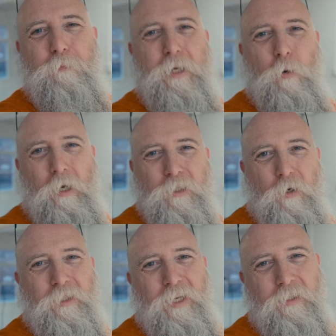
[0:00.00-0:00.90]
been quite a
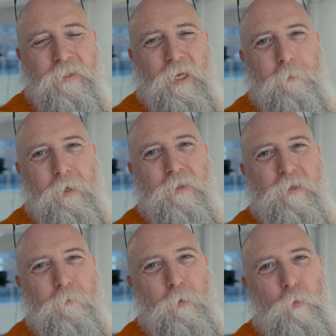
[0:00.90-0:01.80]
long day today because
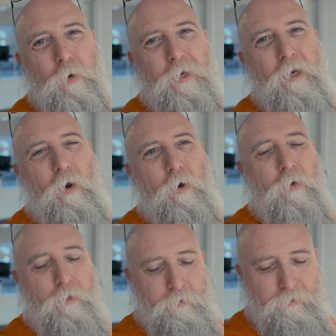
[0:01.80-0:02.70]
I've been working
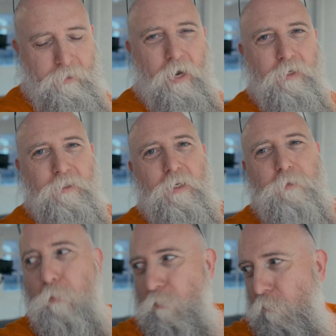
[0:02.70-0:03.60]
on... Actually,
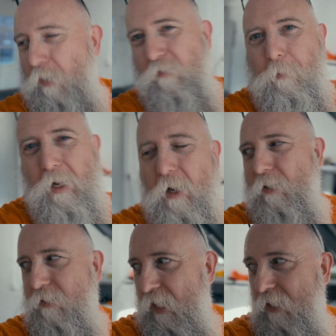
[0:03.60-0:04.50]
let's move away from here
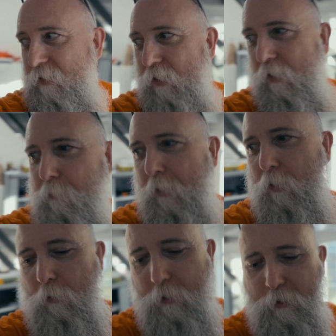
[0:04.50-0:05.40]
because that's a little bit
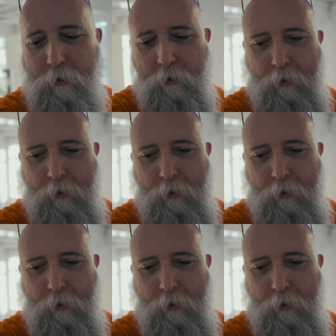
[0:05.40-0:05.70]
noisy.